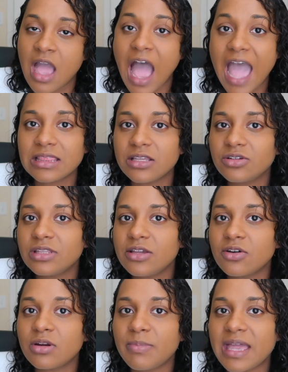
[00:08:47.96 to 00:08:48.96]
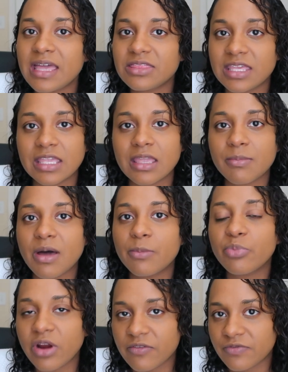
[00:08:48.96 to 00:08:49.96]
I literally go to bed thinking
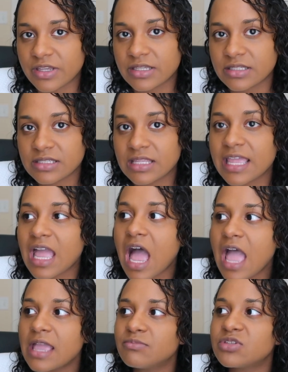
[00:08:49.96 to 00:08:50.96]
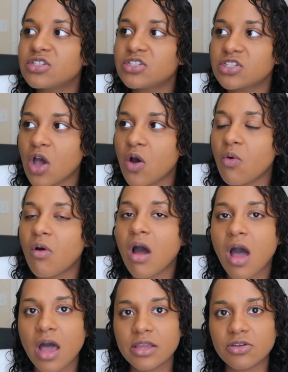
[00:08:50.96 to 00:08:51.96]
about breakfast. Like, I am so
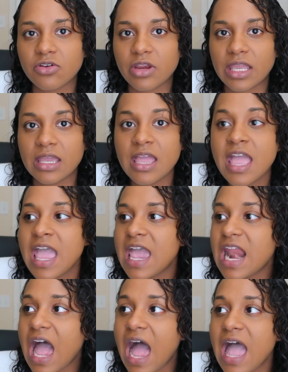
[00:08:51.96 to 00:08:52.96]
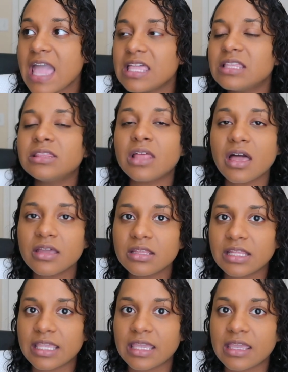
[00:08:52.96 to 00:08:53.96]
hungry. And I,
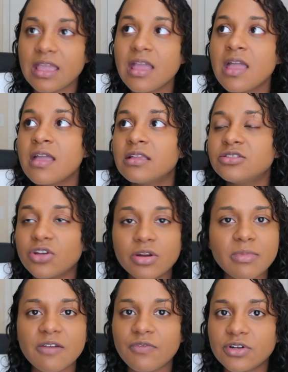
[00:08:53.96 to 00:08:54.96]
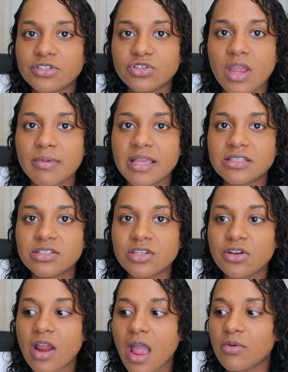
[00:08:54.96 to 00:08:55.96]
luckily, during my first
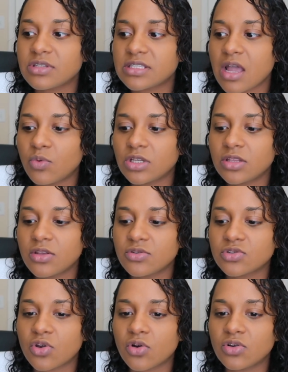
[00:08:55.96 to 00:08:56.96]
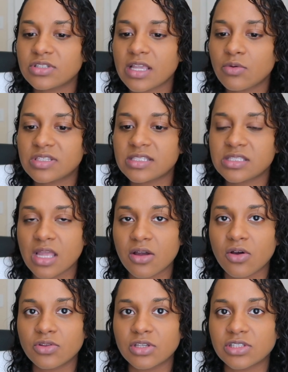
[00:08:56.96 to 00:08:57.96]
trimester, I was not one of those girls that was
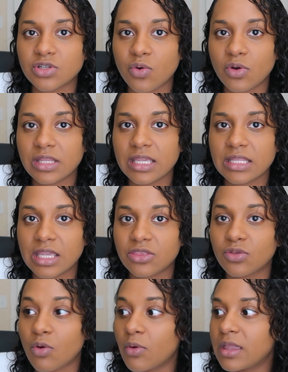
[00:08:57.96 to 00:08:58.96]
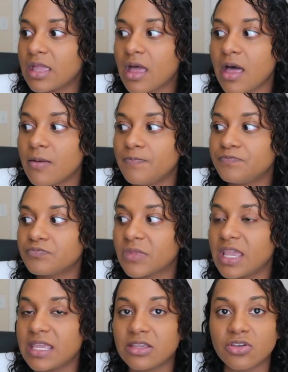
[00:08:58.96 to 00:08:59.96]
stuck on the toilet, like throwing up
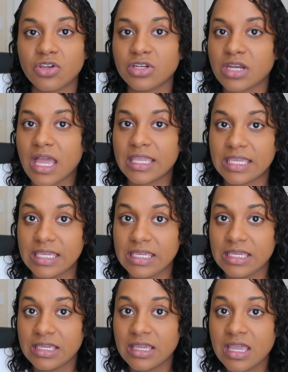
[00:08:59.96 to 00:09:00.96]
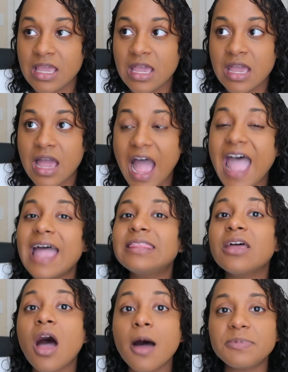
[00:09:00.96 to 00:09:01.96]
and could not eat. I
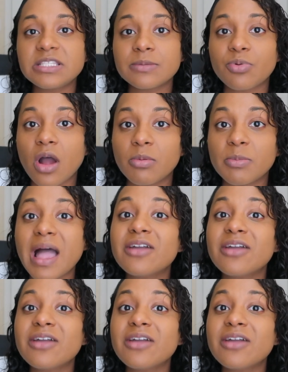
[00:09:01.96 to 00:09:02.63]
had the opposite problem.